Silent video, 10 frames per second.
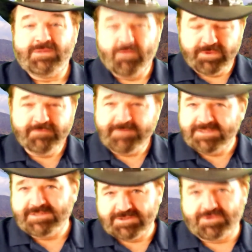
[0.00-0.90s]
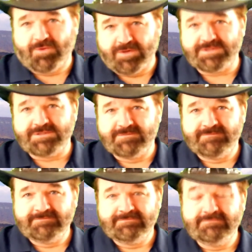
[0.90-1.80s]
When you finish this course,
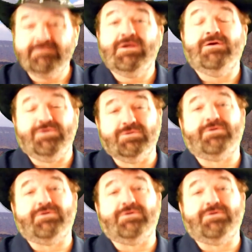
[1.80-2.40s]
you'll